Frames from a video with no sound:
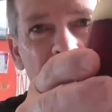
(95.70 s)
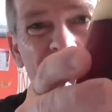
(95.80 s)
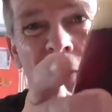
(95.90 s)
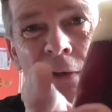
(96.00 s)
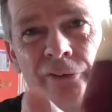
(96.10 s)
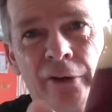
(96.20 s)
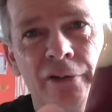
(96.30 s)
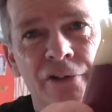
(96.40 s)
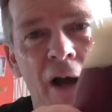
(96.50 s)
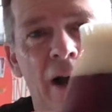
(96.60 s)
yeah, like I say, a
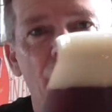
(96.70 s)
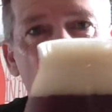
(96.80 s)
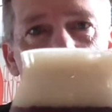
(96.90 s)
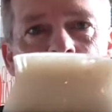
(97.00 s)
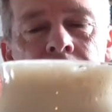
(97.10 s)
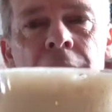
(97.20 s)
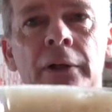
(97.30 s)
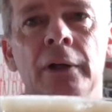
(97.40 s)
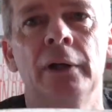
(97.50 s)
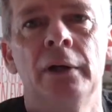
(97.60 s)
dark ruby,
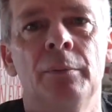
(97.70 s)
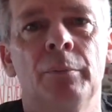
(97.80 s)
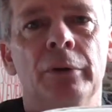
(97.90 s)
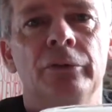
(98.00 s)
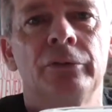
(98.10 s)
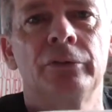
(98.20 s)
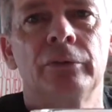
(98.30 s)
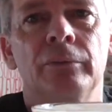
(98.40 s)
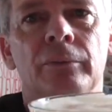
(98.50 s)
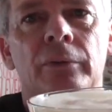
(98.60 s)
but it's
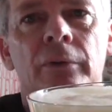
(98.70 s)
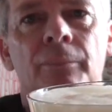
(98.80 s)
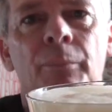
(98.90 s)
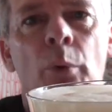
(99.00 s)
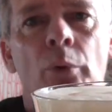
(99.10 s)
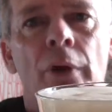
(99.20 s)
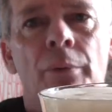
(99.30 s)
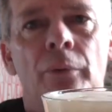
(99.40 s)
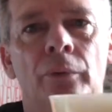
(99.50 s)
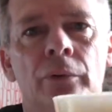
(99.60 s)
poured
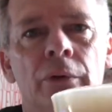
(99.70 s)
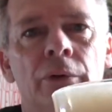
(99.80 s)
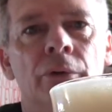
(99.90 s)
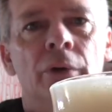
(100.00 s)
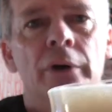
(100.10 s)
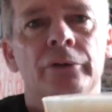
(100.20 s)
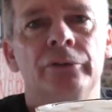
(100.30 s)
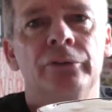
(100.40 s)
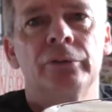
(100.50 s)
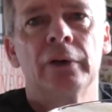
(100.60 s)
up a real
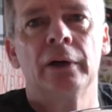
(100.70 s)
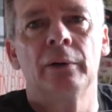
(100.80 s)
nice